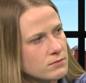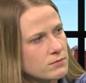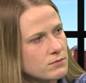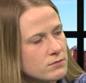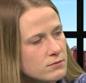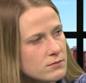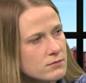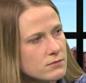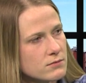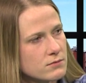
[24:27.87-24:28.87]

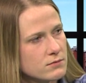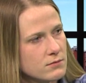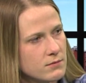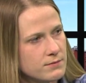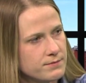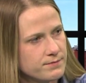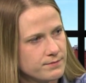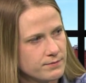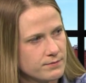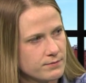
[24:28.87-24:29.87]

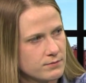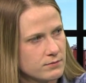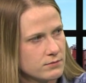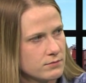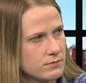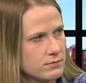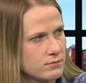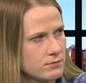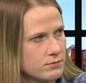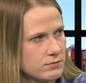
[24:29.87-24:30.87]

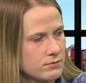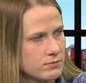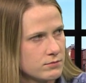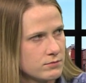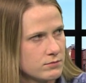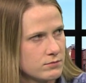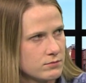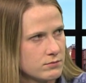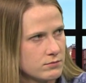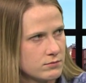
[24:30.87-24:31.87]

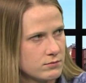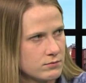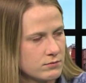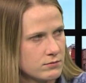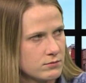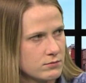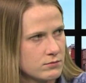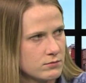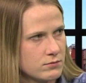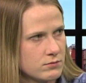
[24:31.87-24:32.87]

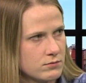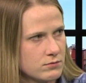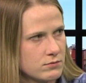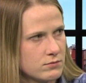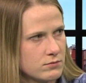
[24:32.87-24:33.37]
(silent)